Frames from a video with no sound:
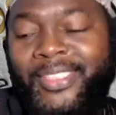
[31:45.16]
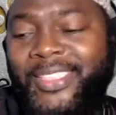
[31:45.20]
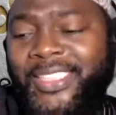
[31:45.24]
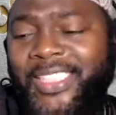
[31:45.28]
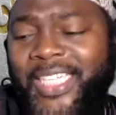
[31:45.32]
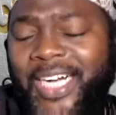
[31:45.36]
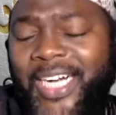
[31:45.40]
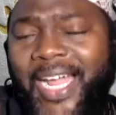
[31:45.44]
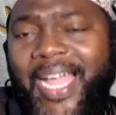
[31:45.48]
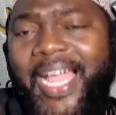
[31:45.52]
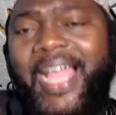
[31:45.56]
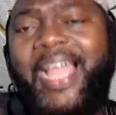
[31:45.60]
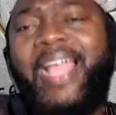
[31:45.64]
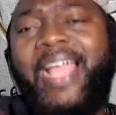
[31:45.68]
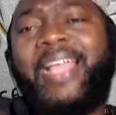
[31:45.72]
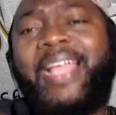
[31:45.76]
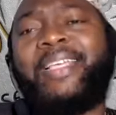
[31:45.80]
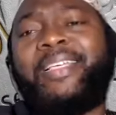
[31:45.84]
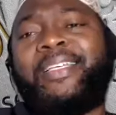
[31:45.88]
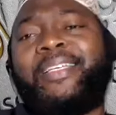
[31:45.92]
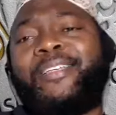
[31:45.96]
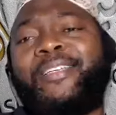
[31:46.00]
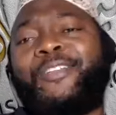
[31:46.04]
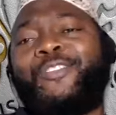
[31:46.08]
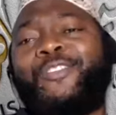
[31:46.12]

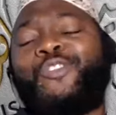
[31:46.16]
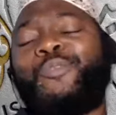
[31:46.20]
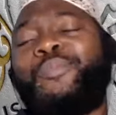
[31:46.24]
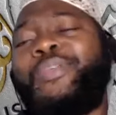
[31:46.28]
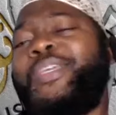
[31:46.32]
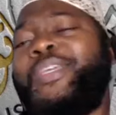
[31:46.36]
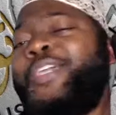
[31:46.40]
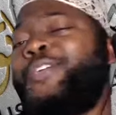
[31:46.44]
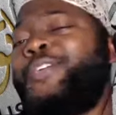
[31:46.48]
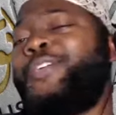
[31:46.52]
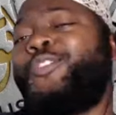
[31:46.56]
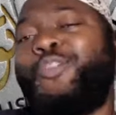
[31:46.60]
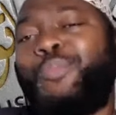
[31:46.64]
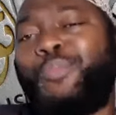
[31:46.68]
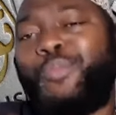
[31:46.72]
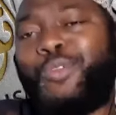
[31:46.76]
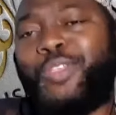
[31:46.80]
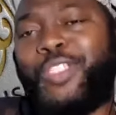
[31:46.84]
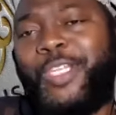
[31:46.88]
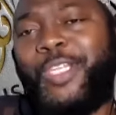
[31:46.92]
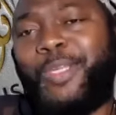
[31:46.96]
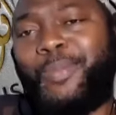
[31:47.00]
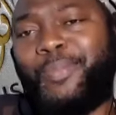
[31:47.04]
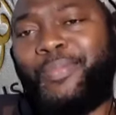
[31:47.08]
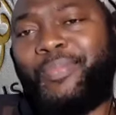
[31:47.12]
Try to be a good
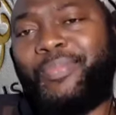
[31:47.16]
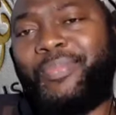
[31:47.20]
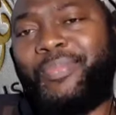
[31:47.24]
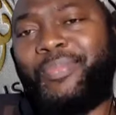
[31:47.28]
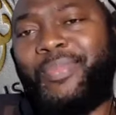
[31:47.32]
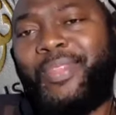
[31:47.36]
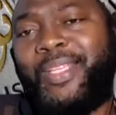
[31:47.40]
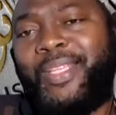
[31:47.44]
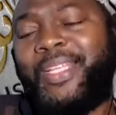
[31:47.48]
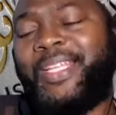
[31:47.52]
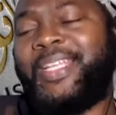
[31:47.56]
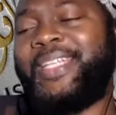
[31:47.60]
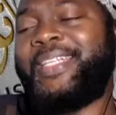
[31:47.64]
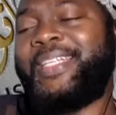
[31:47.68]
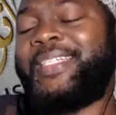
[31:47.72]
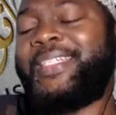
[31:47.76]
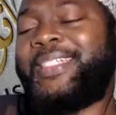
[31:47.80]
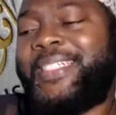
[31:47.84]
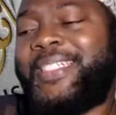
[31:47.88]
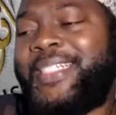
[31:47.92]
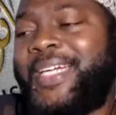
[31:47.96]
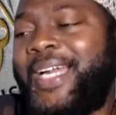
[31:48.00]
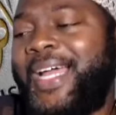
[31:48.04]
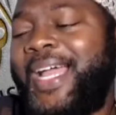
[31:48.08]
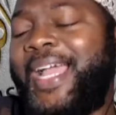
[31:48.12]
Muslim.
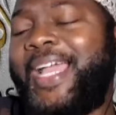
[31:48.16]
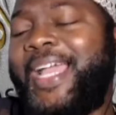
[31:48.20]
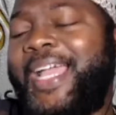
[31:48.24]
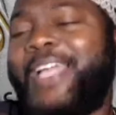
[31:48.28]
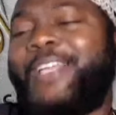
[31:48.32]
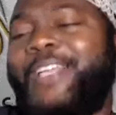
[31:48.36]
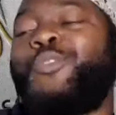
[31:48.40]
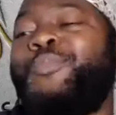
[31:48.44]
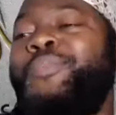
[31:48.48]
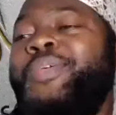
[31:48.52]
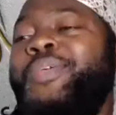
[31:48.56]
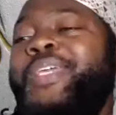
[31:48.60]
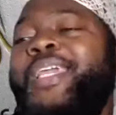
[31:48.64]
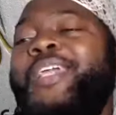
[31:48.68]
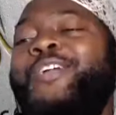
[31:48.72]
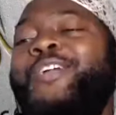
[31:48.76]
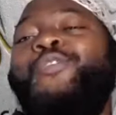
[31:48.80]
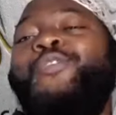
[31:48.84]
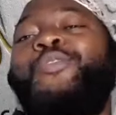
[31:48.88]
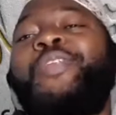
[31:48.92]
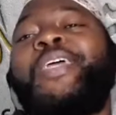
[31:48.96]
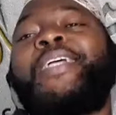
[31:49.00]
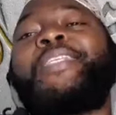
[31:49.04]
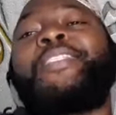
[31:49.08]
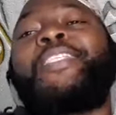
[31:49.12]
Try to be a
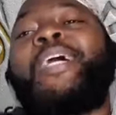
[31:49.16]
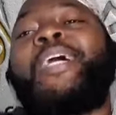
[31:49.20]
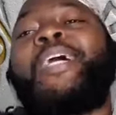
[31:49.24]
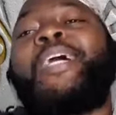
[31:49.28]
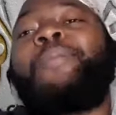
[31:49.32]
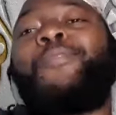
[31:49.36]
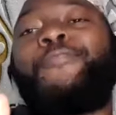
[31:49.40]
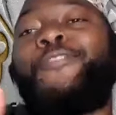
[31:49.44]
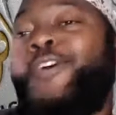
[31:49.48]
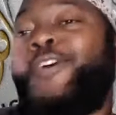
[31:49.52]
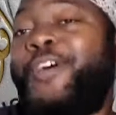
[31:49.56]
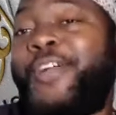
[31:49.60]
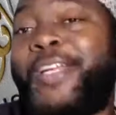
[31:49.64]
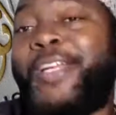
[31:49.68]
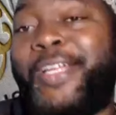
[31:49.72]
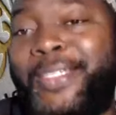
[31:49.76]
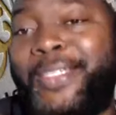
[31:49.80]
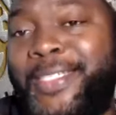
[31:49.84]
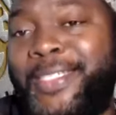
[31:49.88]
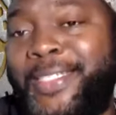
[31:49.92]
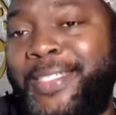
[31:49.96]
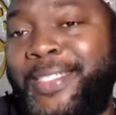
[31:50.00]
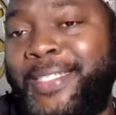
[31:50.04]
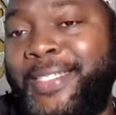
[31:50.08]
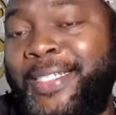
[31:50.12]
good example for
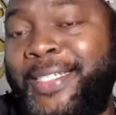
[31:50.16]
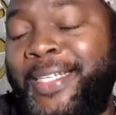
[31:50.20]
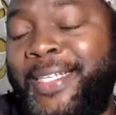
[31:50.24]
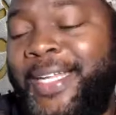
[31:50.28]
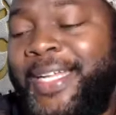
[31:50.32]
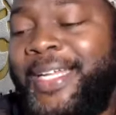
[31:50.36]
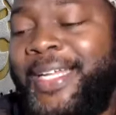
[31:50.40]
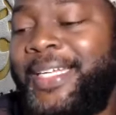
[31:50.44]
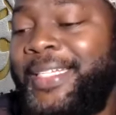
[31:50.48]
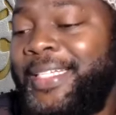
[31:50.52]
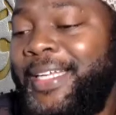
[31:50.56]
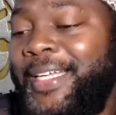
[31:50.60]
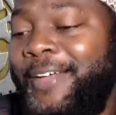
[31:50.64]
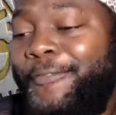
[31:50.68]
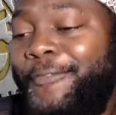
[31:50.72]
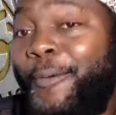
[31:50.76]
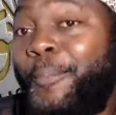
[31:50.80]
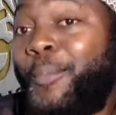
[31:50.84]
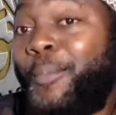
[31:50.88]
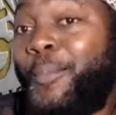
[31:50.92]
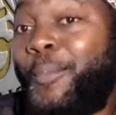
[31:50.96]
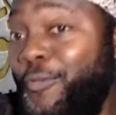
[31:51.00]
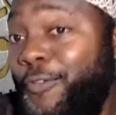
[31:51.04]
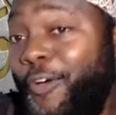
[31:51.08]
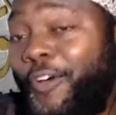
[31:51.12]
others,
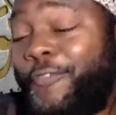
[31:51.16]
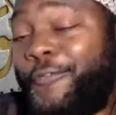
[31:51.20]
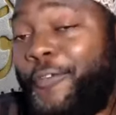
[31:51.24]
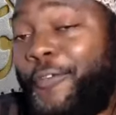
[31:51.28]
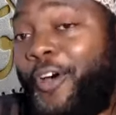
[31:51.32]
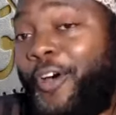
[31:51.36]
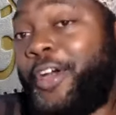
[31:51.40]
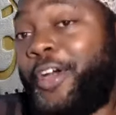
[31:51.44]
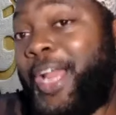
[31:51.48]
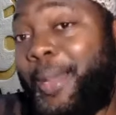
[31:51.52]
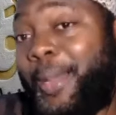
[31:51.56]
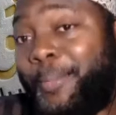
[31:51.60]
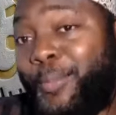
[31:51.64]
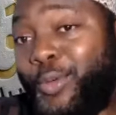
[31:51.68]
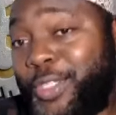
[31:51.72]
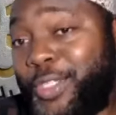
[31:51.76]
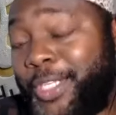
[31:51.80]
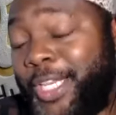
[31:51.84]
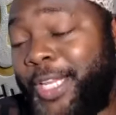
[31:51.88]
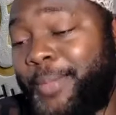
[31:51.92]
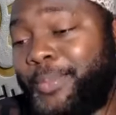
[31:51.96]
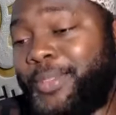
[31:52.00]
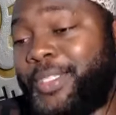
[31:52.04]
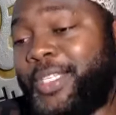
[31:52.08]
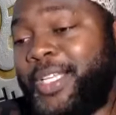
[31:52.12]
for other
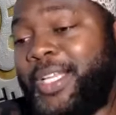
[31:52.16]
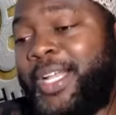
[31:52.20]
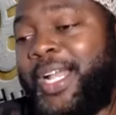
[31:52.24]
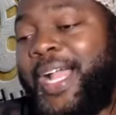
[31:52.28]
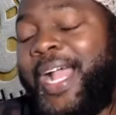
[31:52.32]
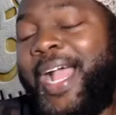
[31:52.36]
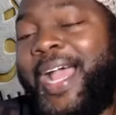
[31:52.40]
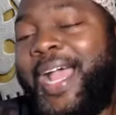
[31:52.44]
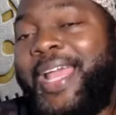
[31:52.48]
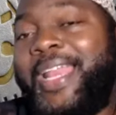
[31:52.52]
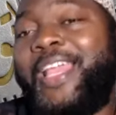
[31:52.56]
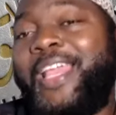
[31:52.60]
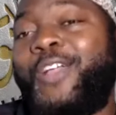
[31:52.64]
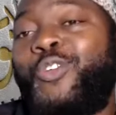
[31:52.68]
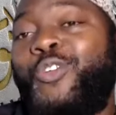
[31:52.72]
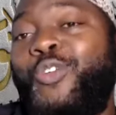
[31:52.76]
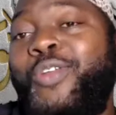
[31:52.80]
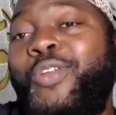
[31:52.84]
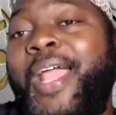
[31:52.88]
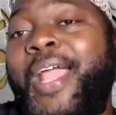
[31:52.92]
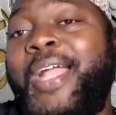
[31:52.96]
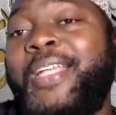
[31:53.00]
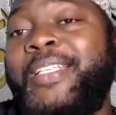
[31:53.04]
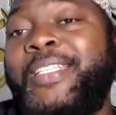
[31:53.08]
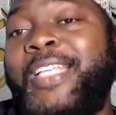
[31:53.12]
Muslims, and a
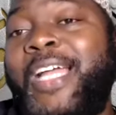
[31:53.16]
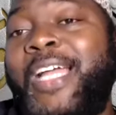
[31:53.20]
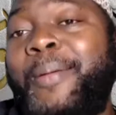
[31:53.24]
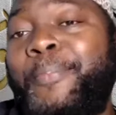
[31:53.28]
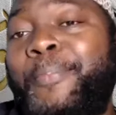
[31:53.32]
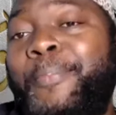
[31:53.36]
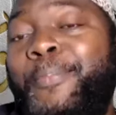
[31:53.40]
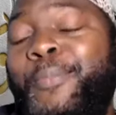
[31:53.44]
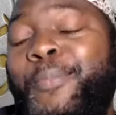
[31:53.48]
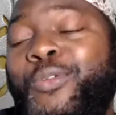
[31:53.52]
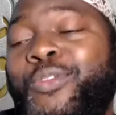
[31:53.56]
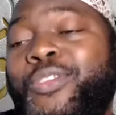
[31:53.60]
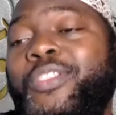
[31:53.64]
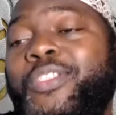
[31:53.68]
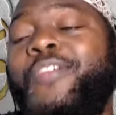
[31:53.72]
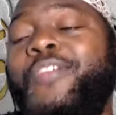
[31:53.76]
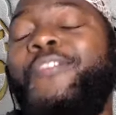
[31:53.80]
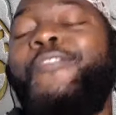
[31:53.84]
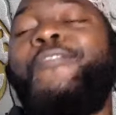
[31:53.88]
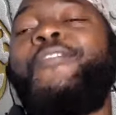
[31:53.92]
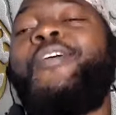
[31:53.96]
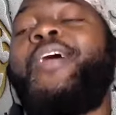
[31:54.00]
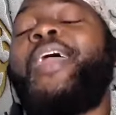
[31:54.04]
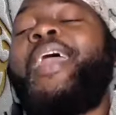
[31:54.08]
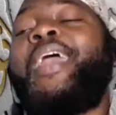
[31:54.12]
good example
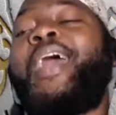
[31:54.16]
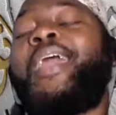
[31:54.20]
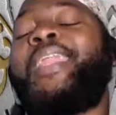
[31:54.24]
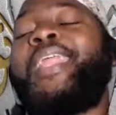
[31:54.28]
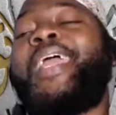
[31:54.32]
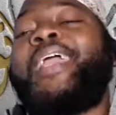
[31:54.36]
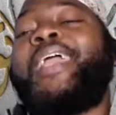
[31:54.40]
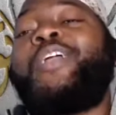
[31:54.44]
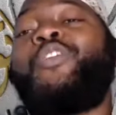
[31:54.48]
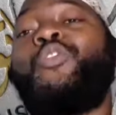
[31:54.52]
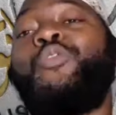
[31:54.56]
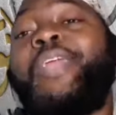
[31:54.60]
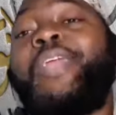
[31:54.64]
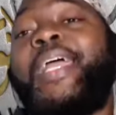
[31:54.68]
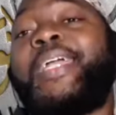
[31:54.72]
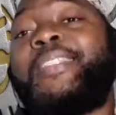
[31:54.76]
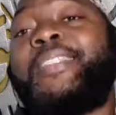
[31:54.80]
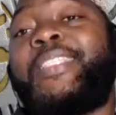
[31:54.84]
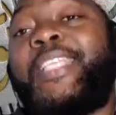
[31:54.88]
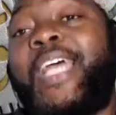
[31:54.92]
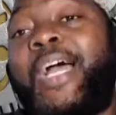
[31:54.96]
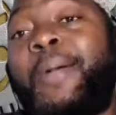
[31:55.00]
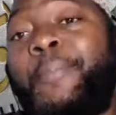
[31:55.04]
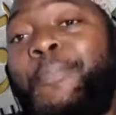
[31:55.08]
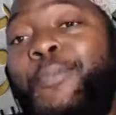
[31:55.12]

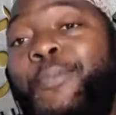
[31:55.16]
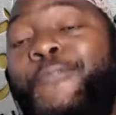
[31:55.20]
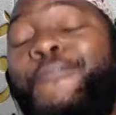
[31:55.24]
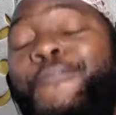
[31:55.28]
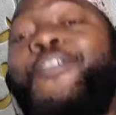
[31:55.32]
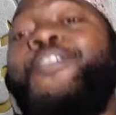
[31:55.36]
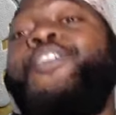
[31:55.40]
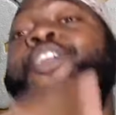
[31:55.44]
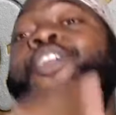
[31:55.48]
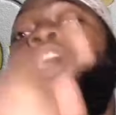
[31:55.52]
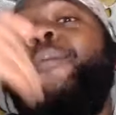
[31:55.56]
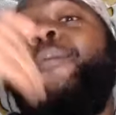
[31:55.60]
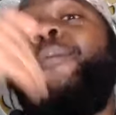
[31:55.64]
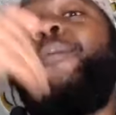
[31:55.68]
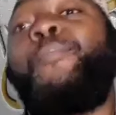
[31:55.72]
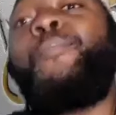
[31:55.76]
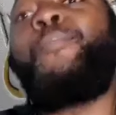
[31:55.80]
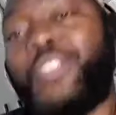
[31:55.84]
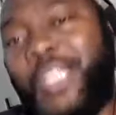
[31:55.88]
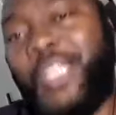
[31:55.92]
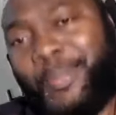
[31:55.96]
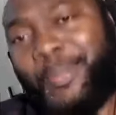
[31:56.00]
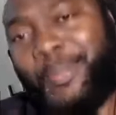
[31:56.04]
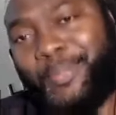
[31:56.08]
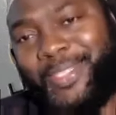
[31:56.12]
for
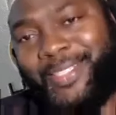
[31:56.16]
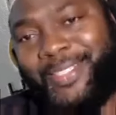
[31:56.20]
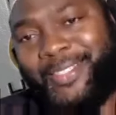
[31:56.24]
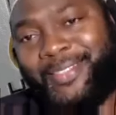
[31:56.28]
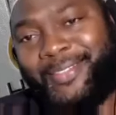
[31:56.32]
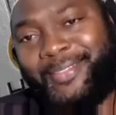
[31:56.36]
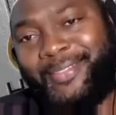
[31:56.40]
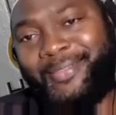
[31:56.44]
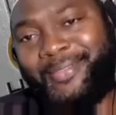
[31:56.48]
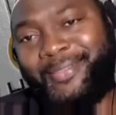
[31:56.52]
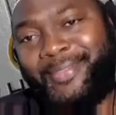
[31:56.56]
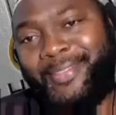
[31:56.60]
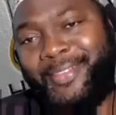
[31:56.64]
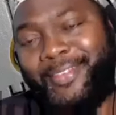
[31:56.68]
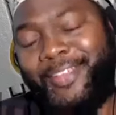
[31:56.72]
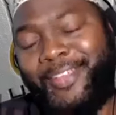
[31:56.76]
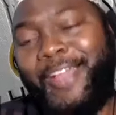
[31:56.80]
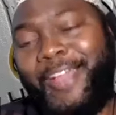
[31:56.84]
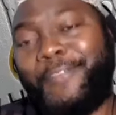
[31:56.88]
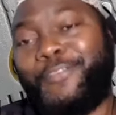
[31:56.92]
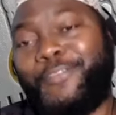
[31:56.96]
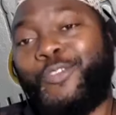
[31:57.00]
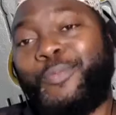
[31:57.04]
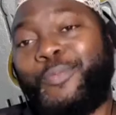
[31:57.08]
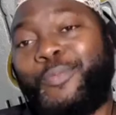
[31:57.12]
non-Muslims.
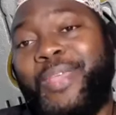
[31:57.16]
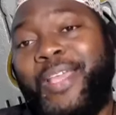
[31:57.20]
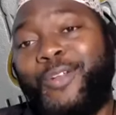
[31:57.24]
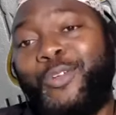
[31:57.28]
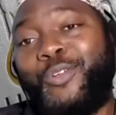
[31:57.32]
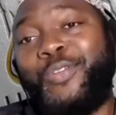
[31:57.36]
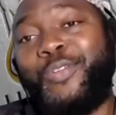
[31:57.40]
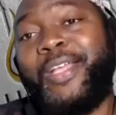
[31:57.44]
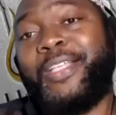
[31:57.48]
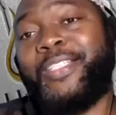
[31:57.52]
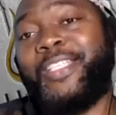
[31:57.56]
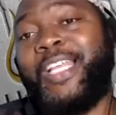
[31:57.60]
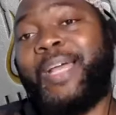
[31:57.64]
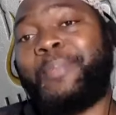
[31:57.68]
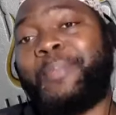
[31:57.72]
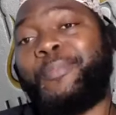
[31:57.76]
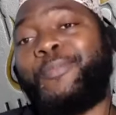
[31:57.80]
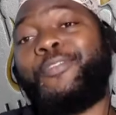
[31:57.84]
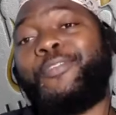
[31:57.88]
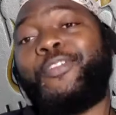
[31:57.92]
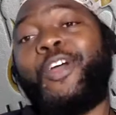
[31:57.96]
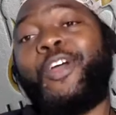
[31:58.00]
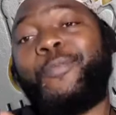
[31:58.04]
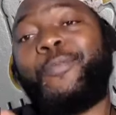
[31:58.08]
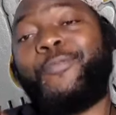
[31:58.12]
You have to be a good
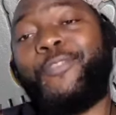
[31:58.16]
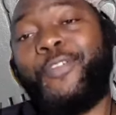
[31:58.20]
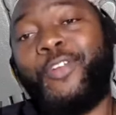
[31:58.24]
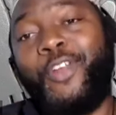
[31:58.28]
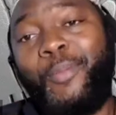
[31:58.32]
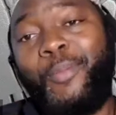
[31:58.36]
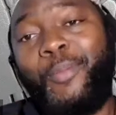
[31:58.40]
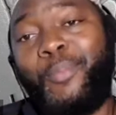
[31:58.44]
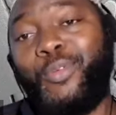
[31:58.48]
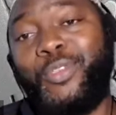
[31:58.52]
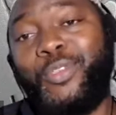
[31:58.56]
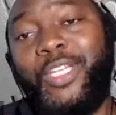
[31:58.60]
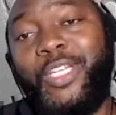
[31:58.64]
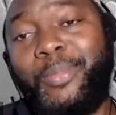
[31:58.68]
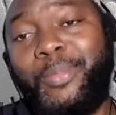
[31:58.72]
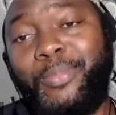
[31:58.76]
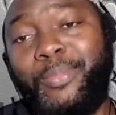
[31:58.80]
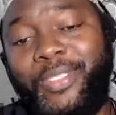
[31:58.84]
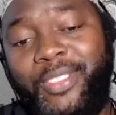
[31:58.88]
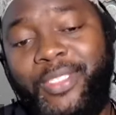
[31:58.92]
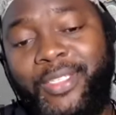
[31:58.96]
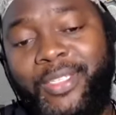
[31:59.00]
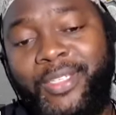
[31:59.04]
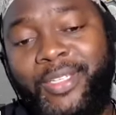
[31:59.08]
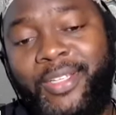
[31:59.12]
example for
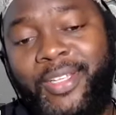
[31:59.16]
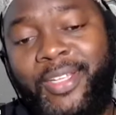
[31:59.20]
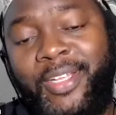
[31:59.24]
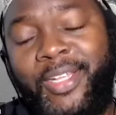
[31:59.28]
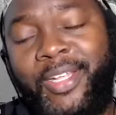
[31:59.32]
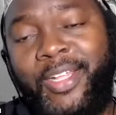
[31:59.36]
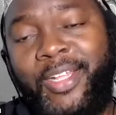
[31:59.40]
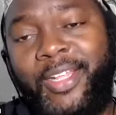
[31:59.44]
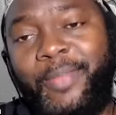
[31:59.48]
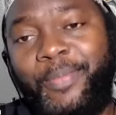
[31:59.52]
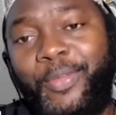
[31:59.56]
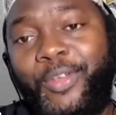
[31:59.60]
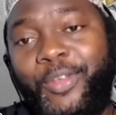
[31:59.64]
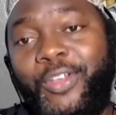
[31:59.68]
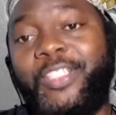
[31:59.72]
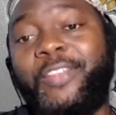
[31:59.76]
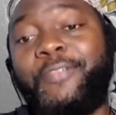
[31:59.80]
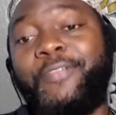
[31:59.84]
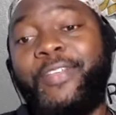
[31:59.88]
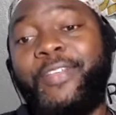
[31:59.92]
non-Muslims. Because